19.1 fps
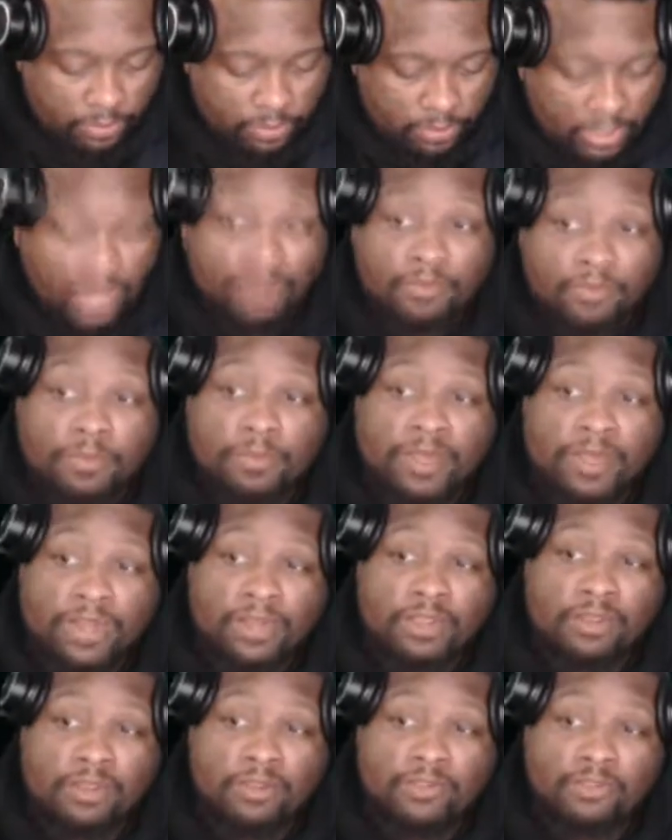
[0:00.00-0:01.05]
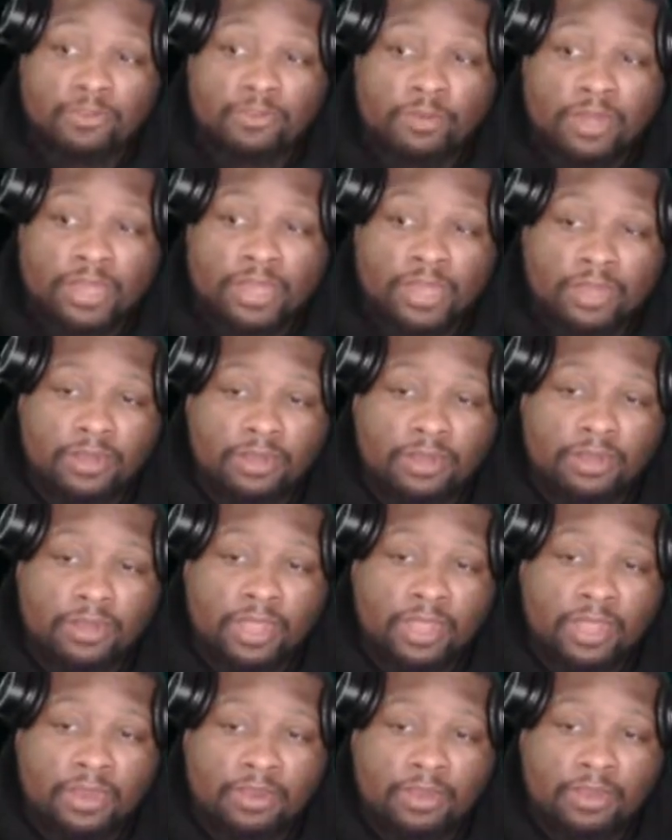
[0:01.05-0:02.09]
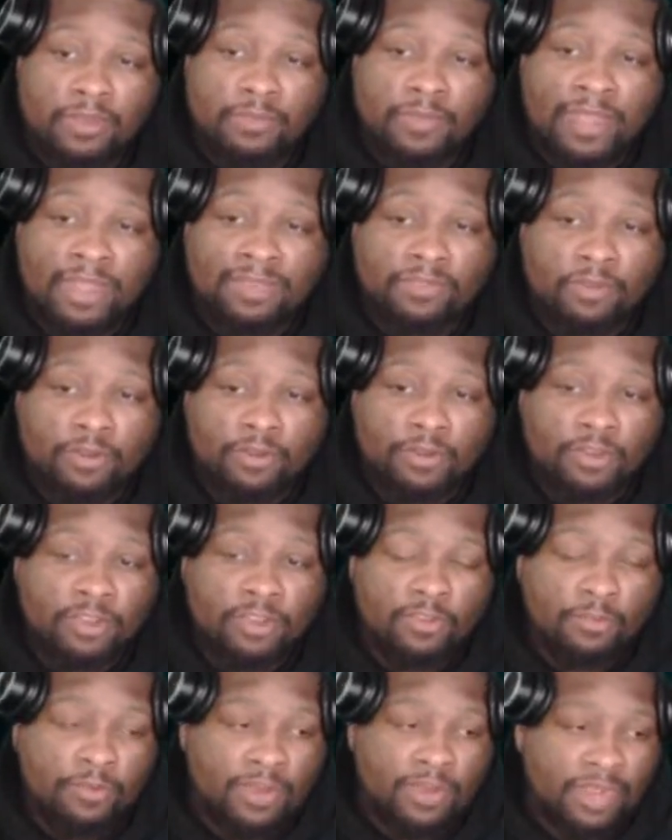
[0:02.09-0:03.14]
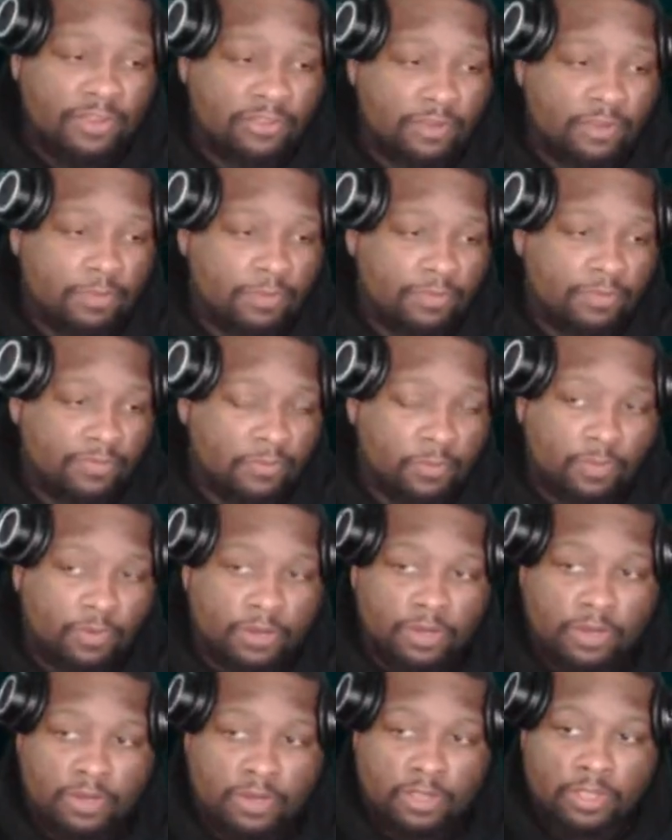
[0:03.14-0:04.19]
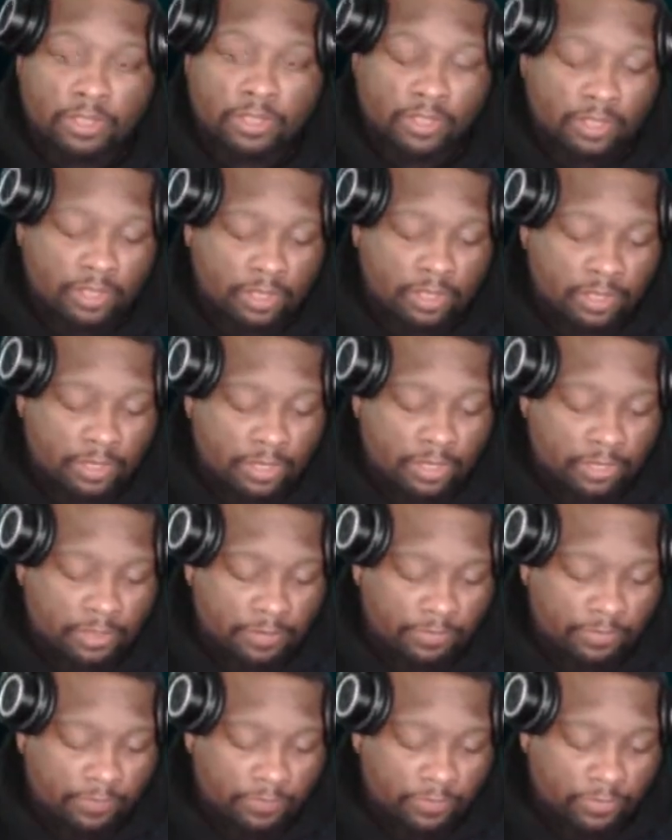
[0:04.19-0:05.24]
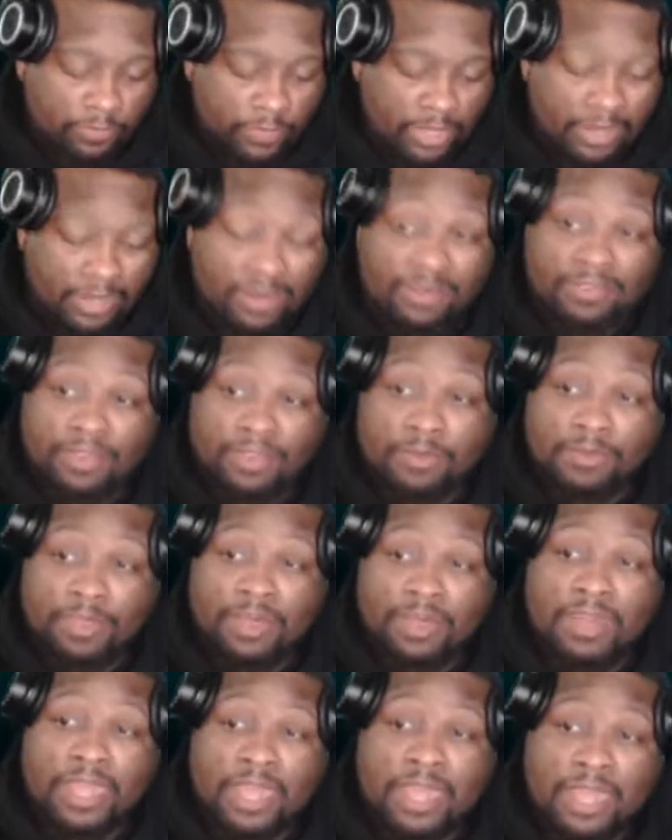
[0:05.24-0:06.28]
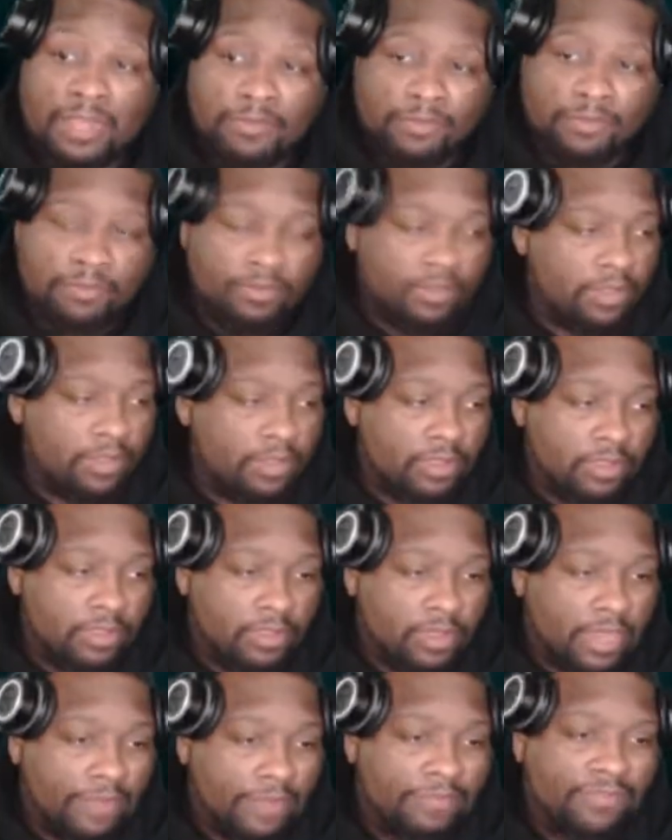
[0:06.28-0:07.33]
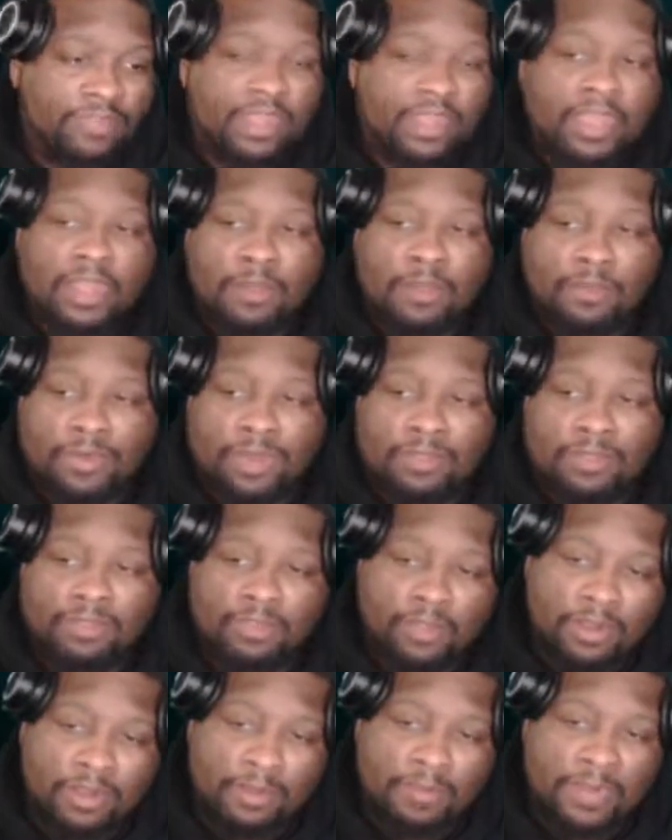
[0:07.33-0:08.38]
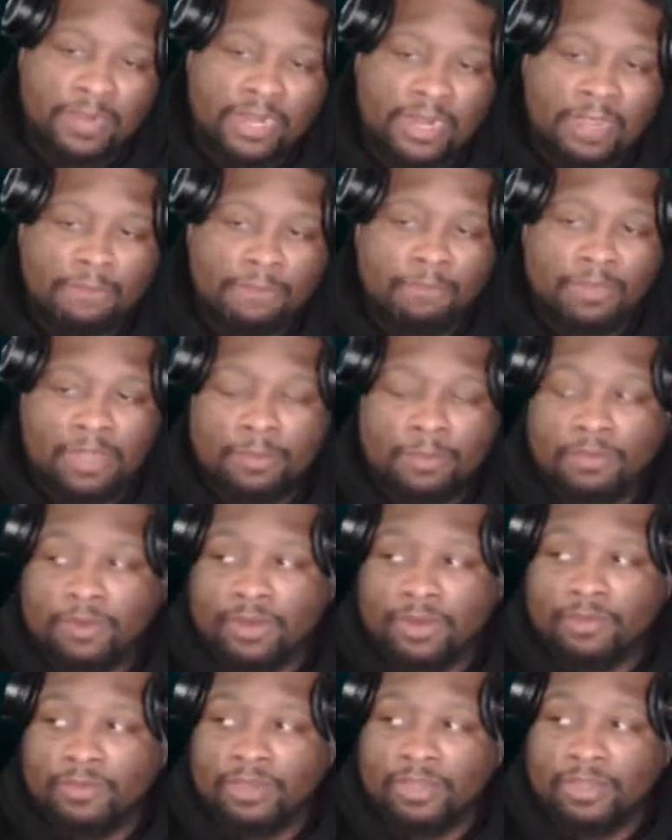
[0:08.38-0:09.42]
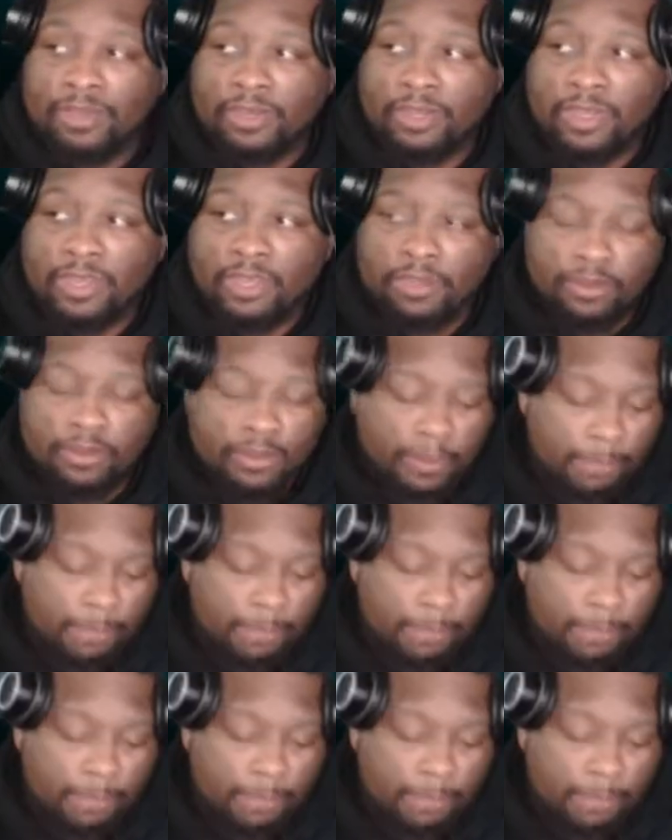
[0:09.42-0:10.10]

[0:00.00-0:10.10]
everybody in the squad that um, that's heard this project before, um, and it's something that I've, I've said, but I thought about it and I put everything together.